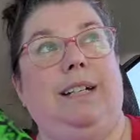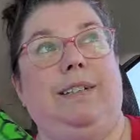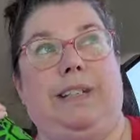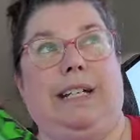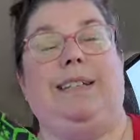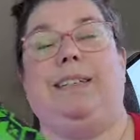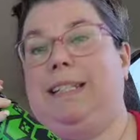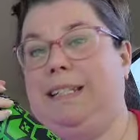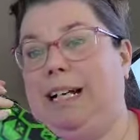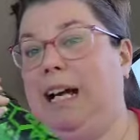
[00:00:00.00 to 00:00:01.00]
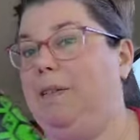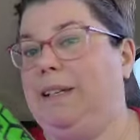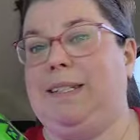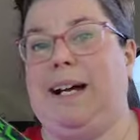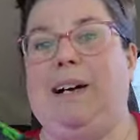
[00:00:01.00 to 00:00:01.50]
this, and I
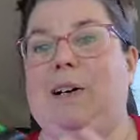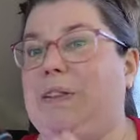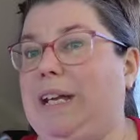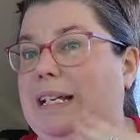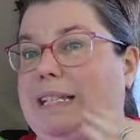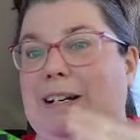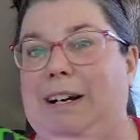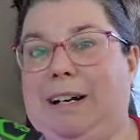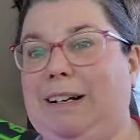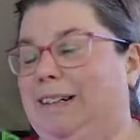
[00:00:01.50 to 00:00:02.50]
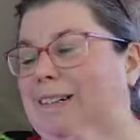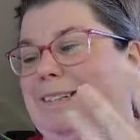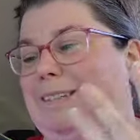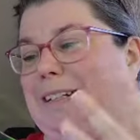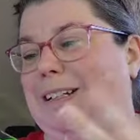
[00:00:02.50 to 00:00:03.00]
always thought, oh, these
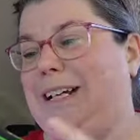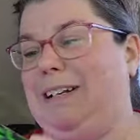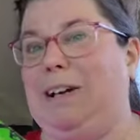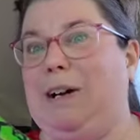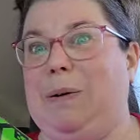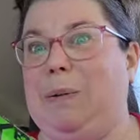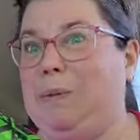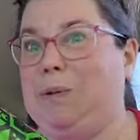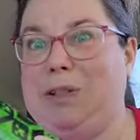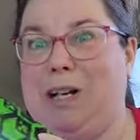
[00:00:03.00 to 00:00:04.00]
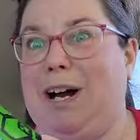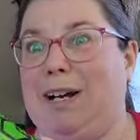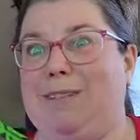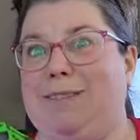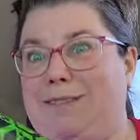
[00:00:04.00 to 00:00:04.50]
are, you know,
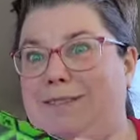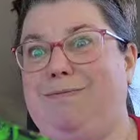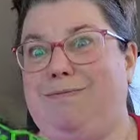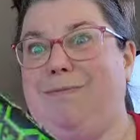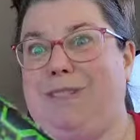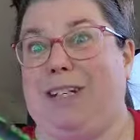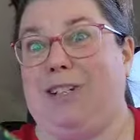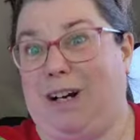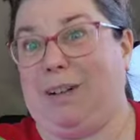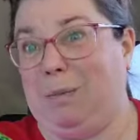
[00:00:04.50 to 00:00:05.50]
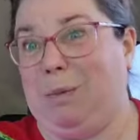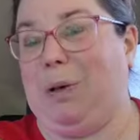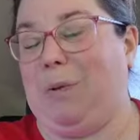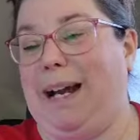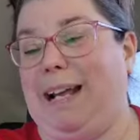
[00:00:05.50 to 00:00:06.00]

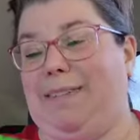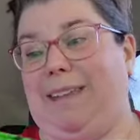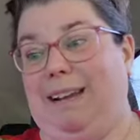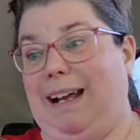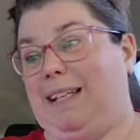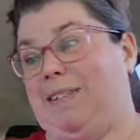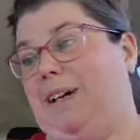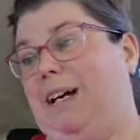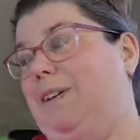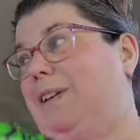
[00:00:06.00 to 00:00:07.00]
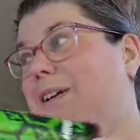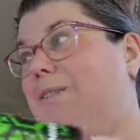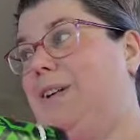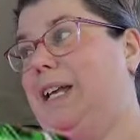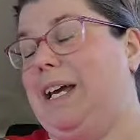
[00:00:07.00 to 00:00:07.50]
non-destructible, right? They last forever. They're
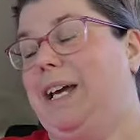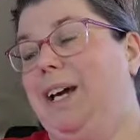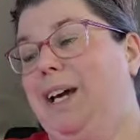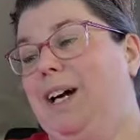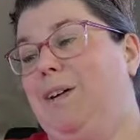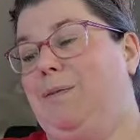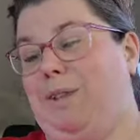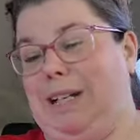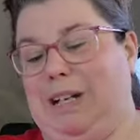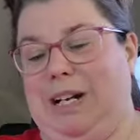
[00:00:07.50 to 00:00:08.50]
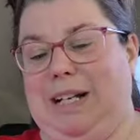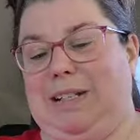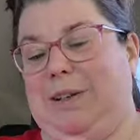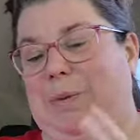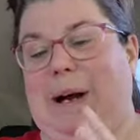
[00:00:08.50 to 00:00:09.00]
really, really good.
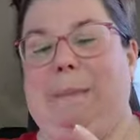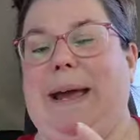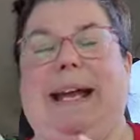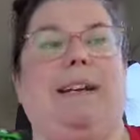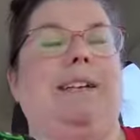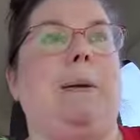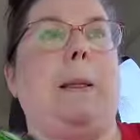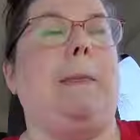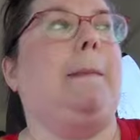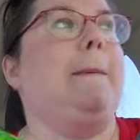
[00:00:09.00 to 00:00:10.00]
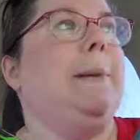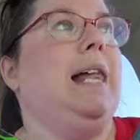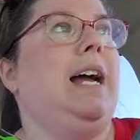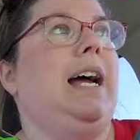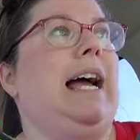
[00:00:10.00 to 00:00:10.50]
They're well made.
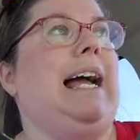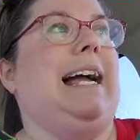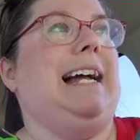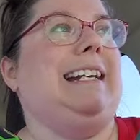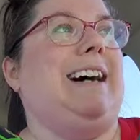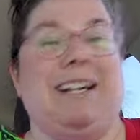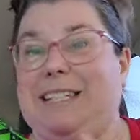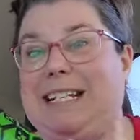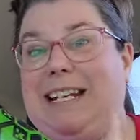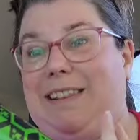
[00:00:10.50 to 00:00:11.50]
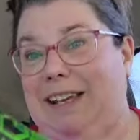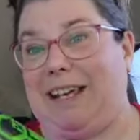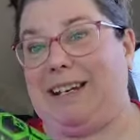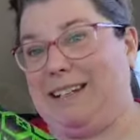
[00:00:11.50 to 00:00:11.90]
And honestly, didn't think,